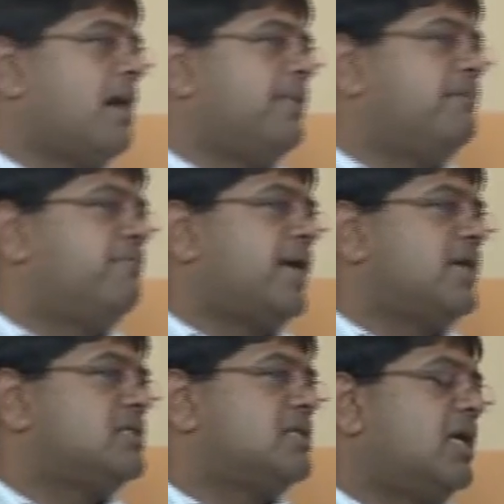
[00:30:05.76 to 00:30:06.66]
I mean,
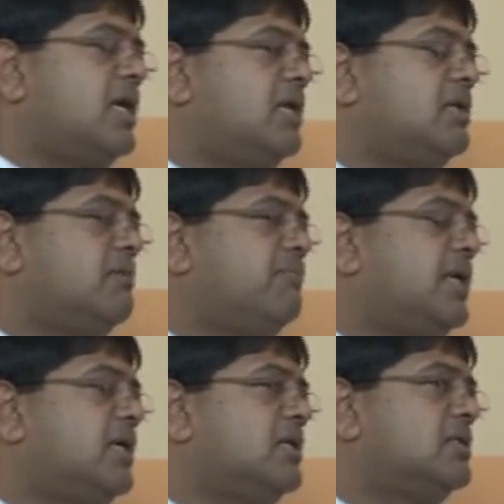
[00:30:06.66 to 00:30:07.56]
facts and
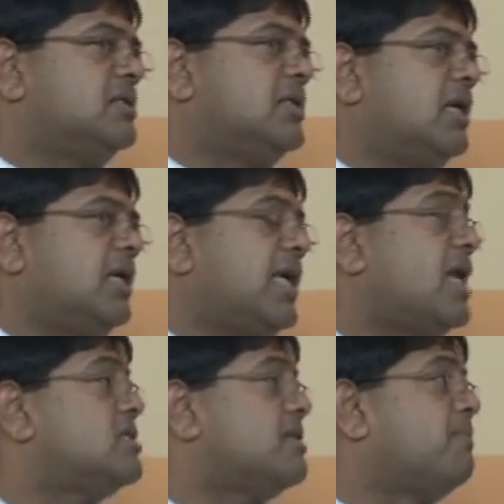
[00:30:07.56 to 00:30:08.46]
figures
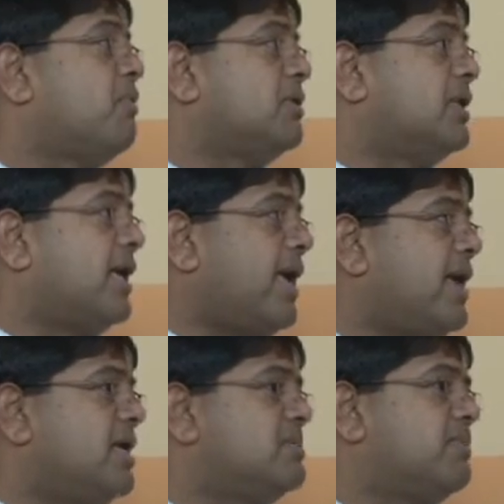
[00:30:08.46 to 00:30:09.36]
can support the
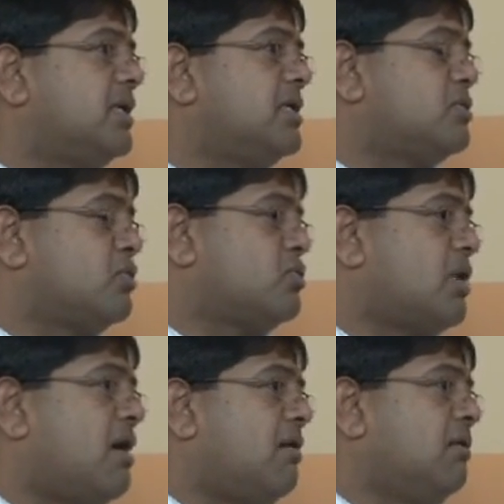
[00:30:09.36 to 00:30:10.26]
case, but it's also
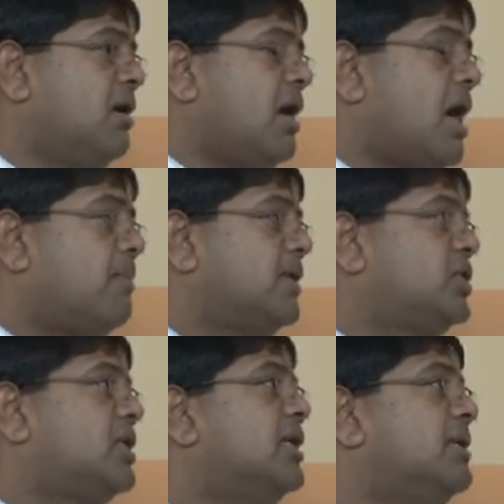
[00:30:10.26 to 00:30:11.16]
how
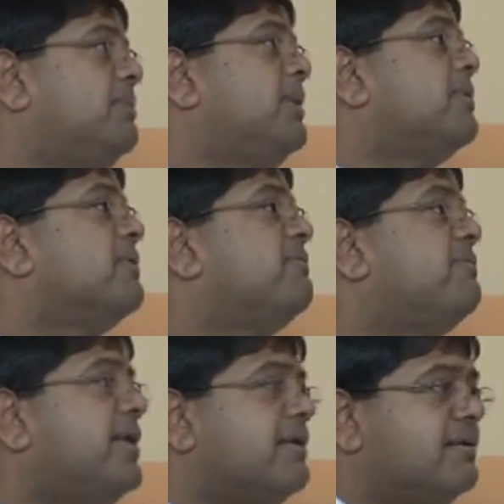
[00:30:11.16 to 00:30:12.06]
much hurt people
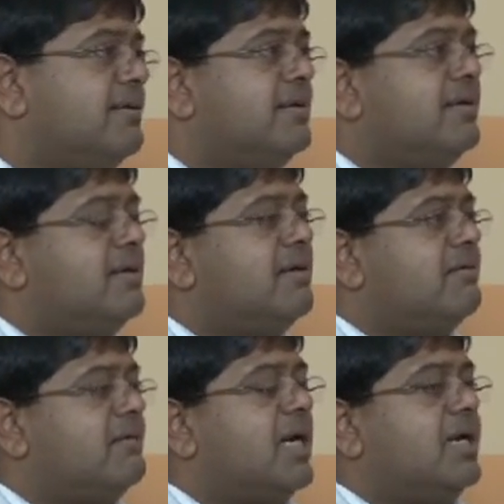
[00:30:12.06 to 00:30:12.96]
feel.
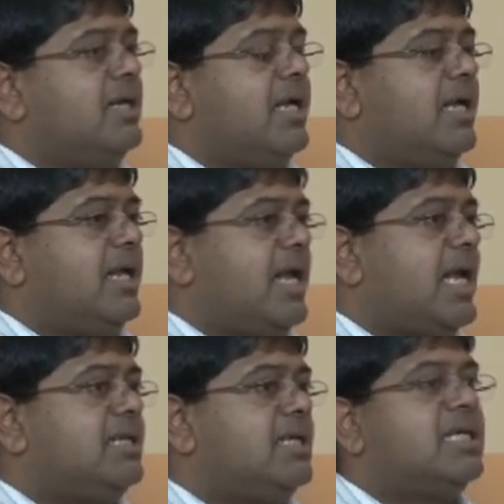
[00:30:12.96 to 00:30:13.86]
Right,
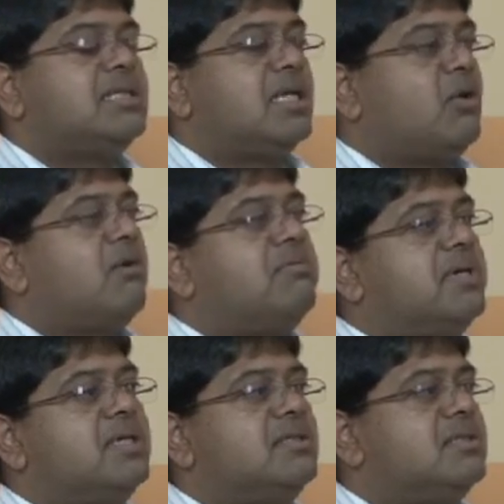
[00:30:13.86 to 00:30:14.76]
and I think there's a lot of
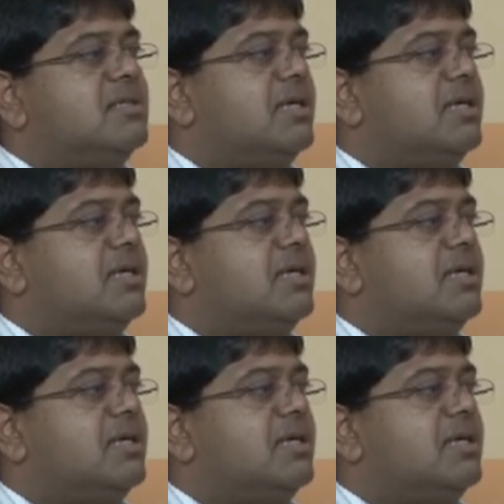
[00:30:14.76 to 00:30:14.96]
hurt,